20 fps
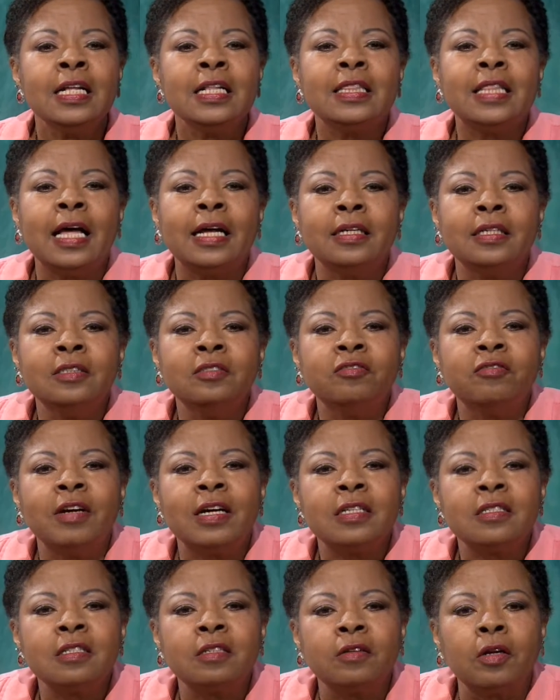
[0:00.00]
that
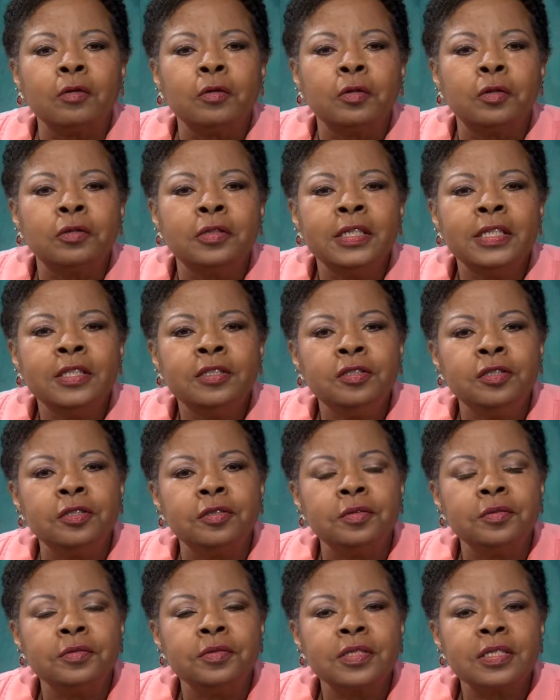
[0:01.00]
address local
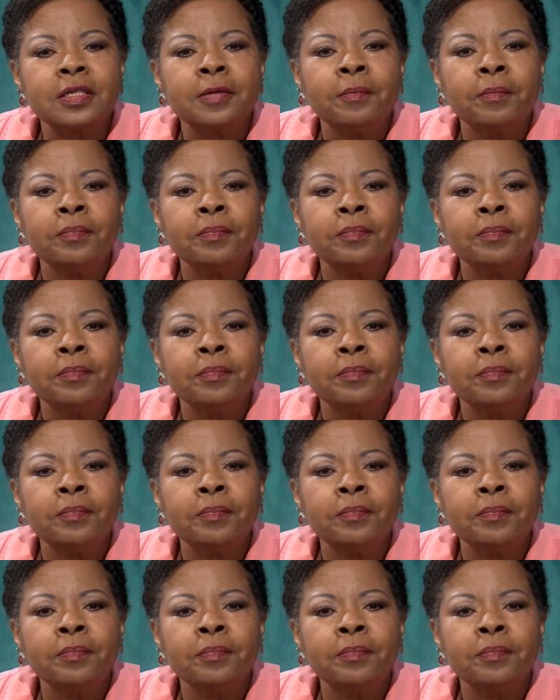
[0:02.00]
issues?